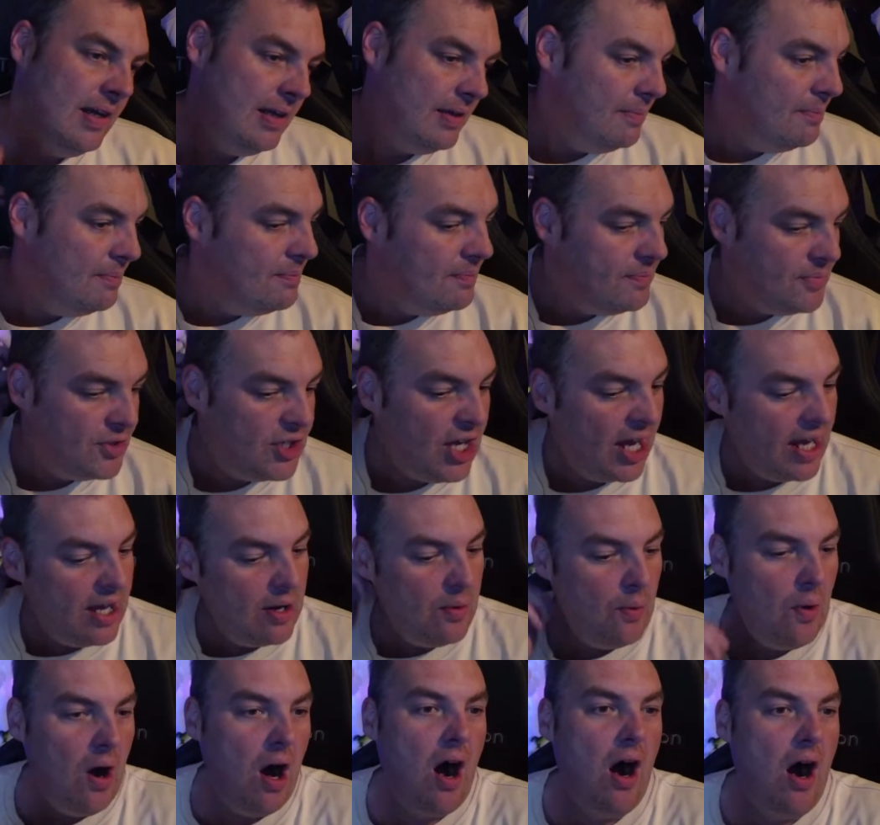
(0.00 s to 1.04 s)
Tell you
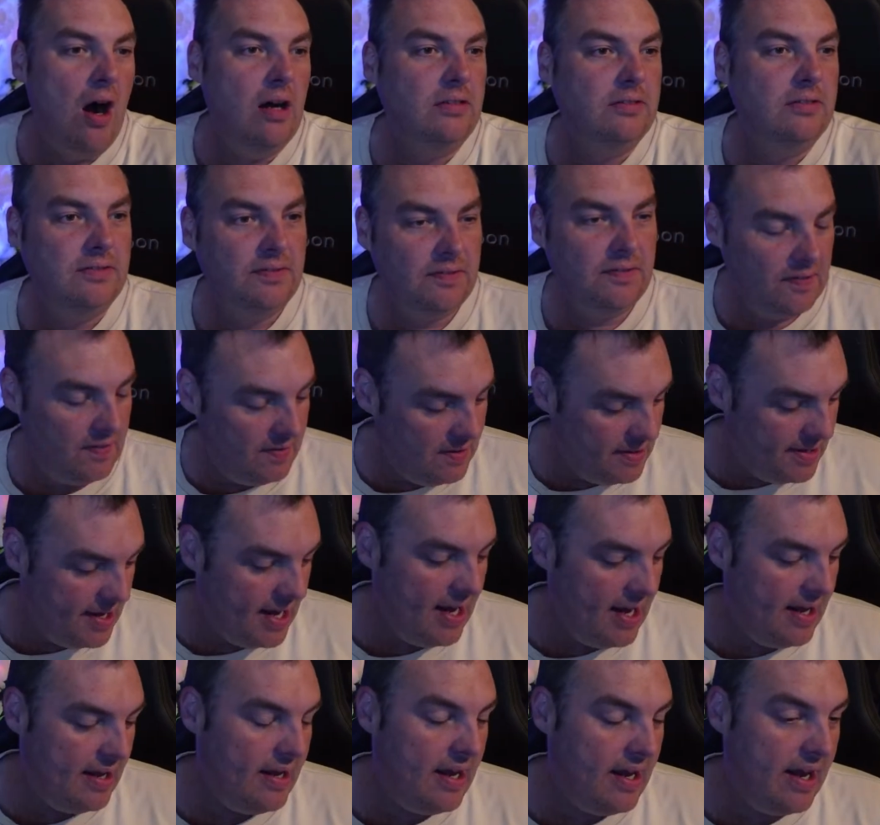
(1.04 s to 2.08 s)
what,
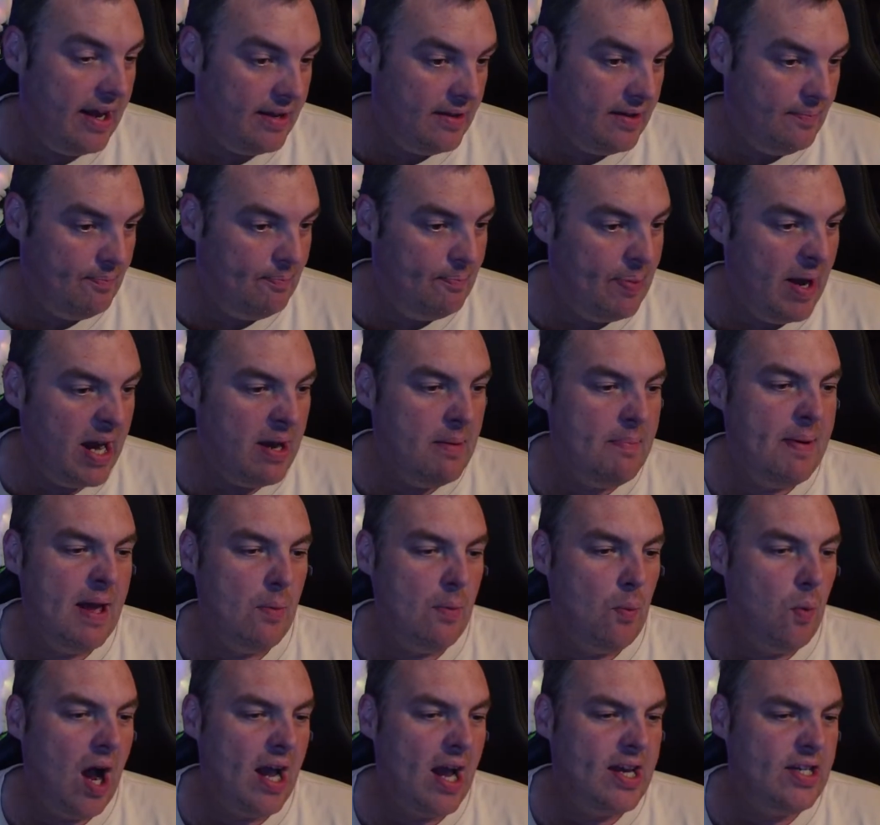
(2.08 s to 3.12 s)
been a bit
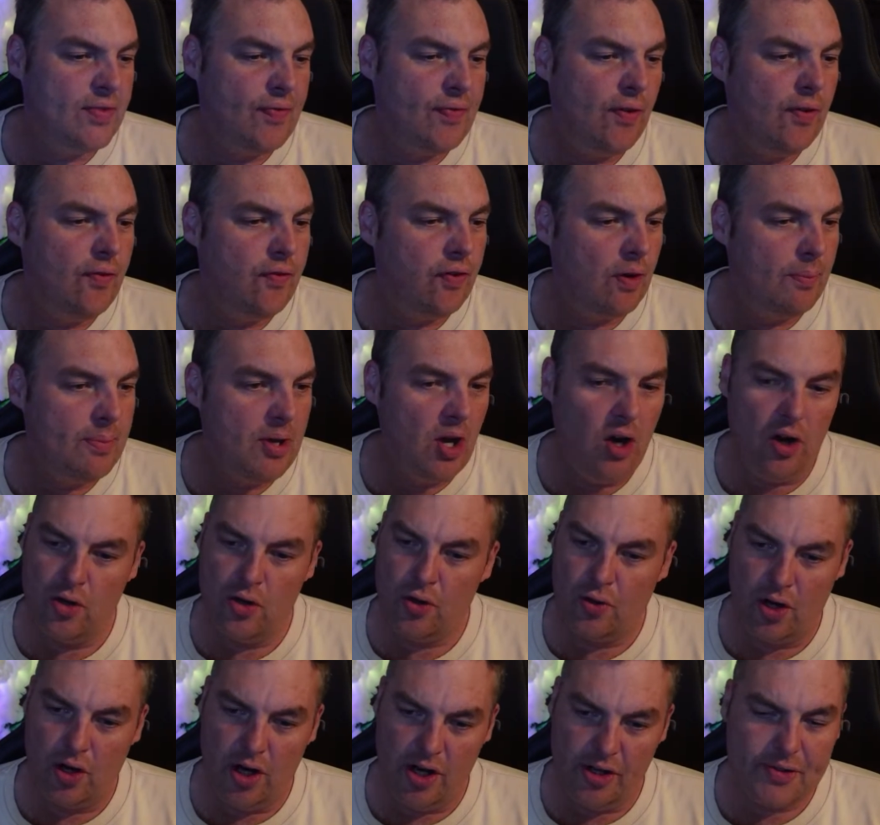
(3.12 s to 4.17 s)
wasteful from your
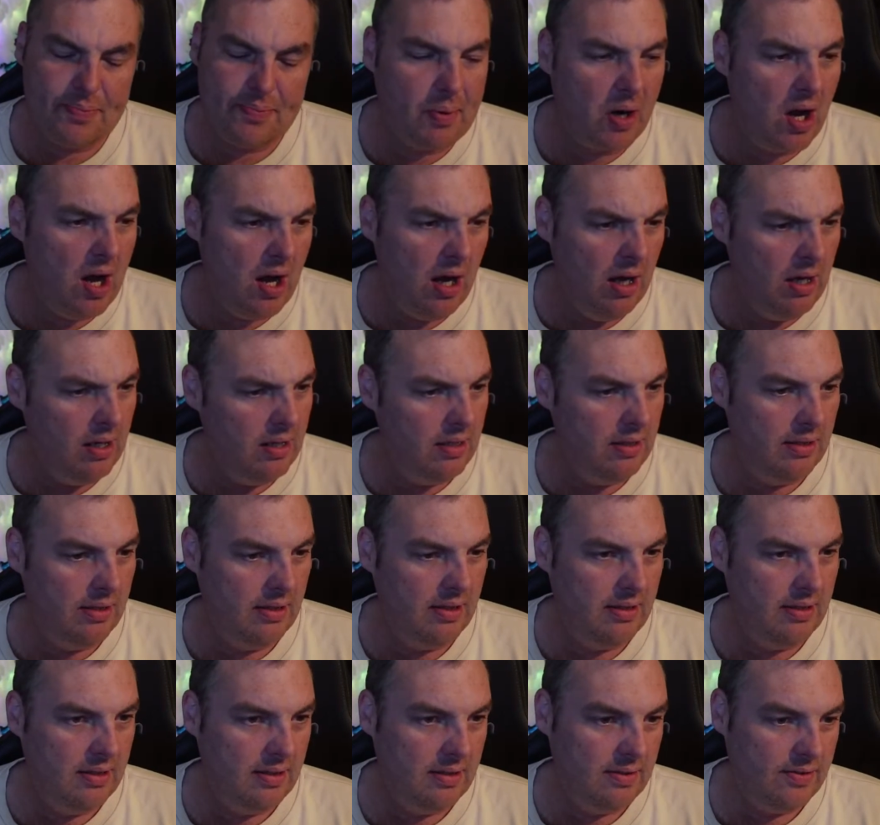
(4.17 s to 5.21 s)
crows, bro.
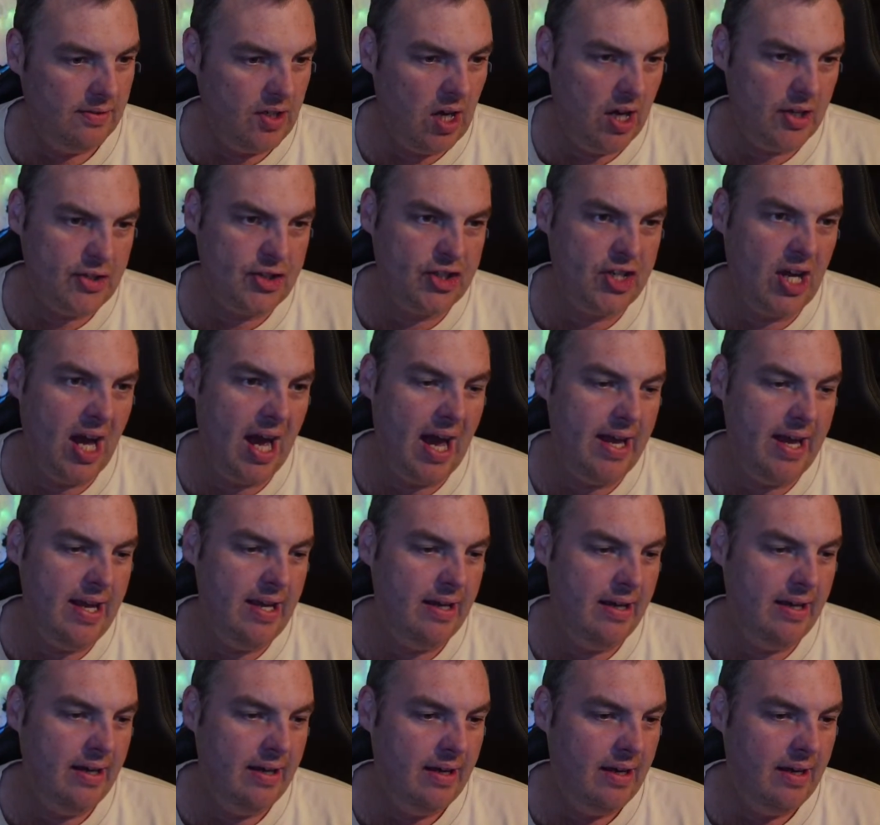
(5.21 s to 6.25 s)
Gotta say.
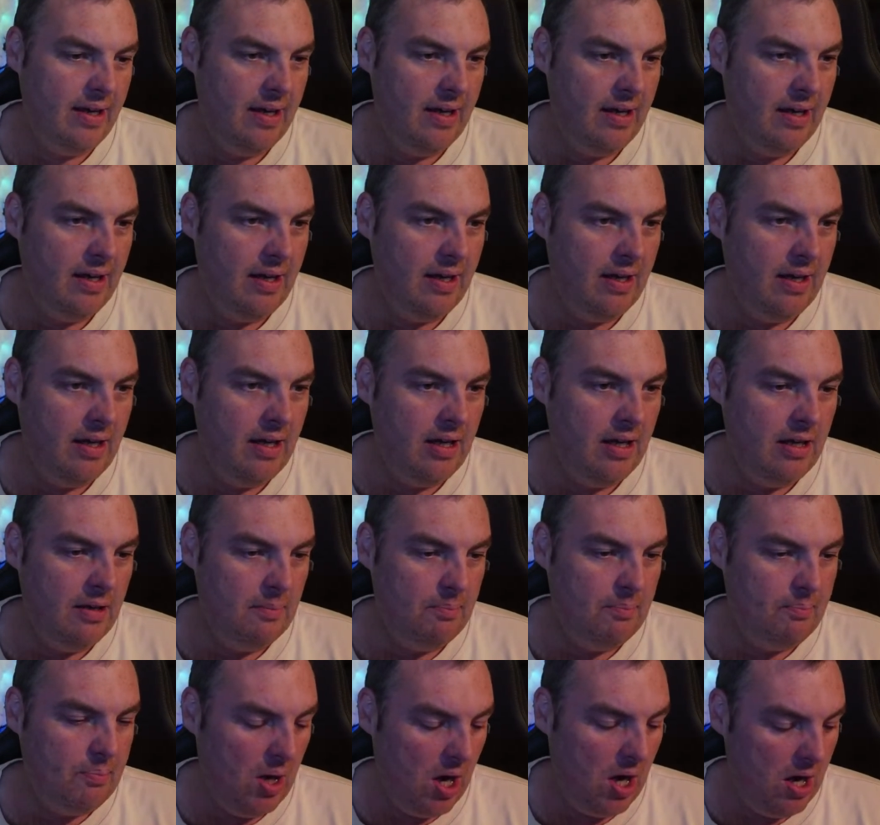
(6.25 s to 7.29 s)

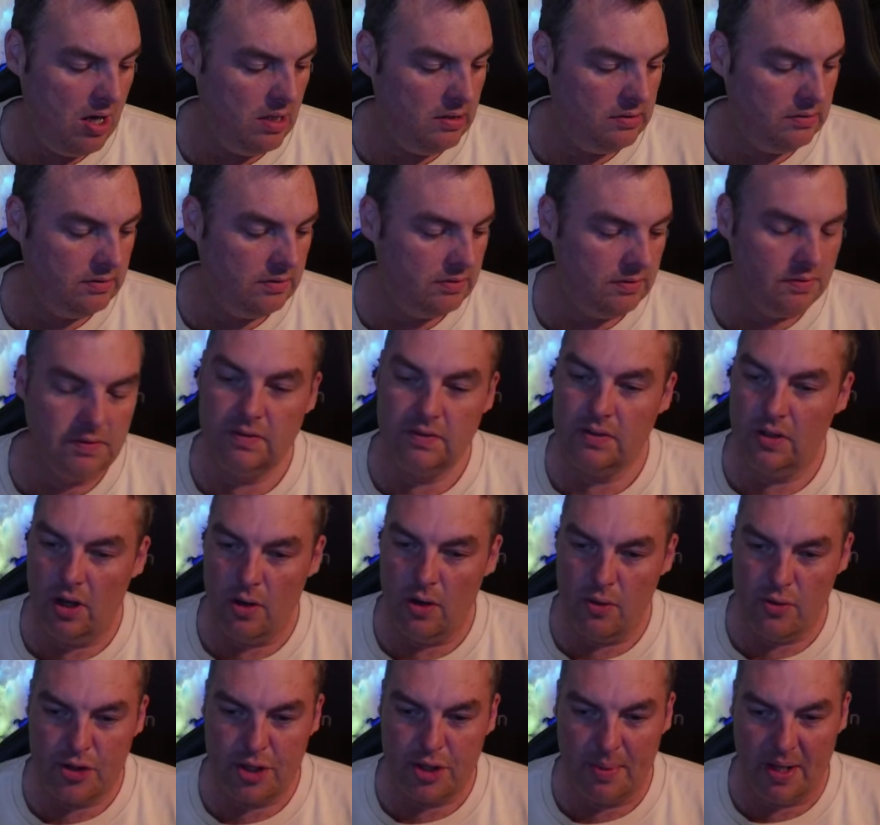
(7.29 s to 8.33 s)
But
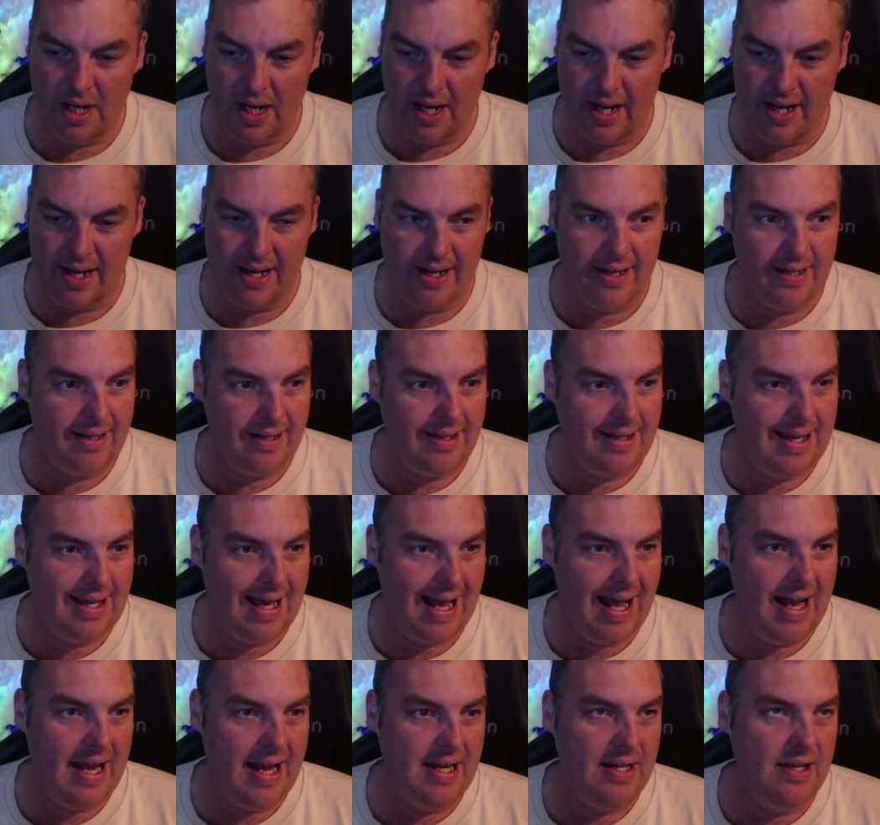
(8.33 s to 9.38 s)
ultimately,
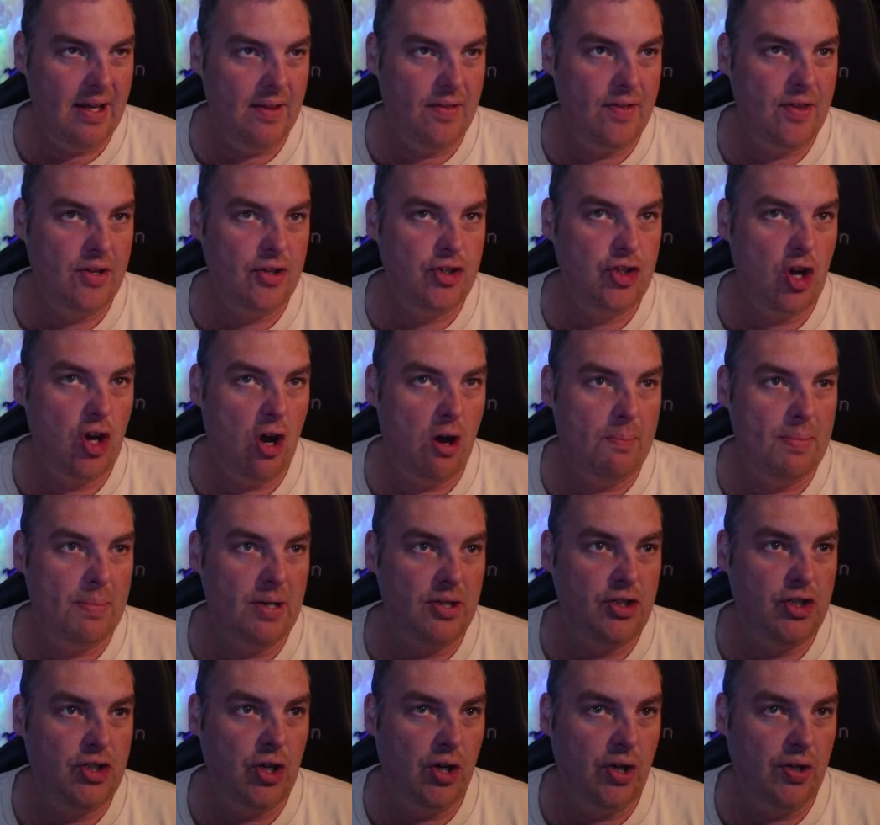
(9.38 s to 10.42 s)
getting the job
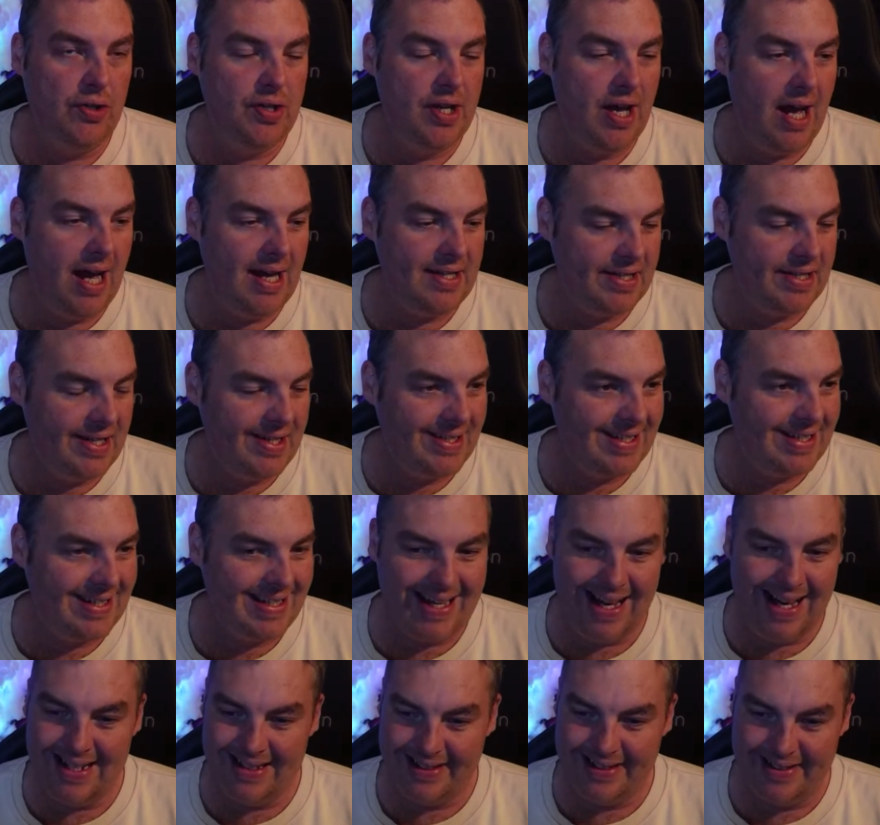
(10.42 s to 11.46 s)
done as it
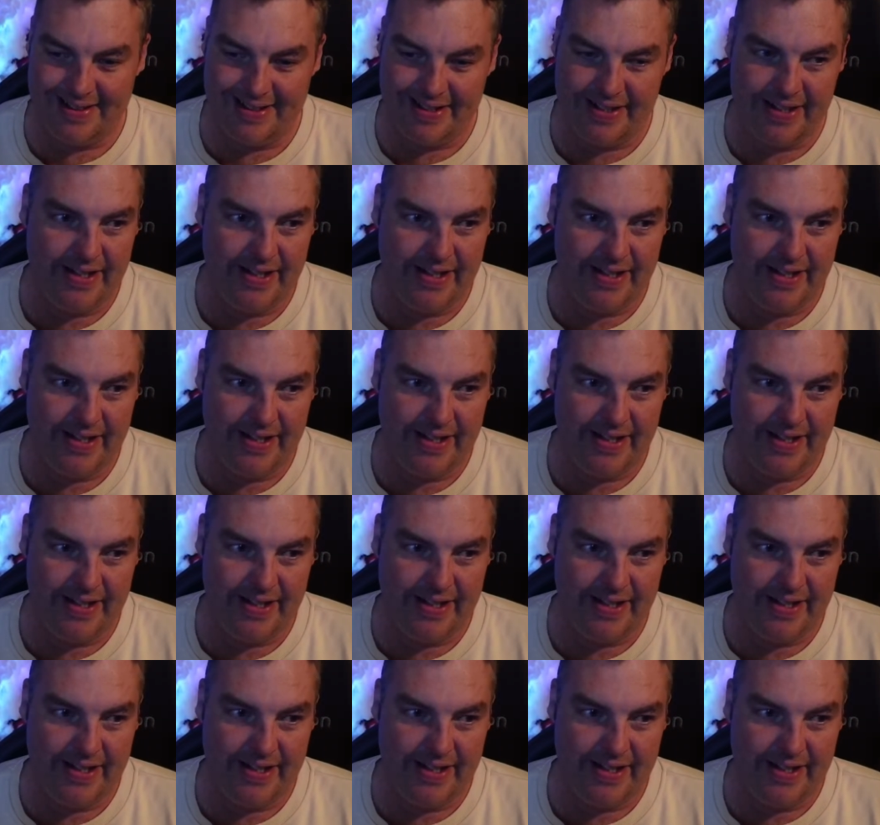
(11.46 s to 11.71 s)
stands.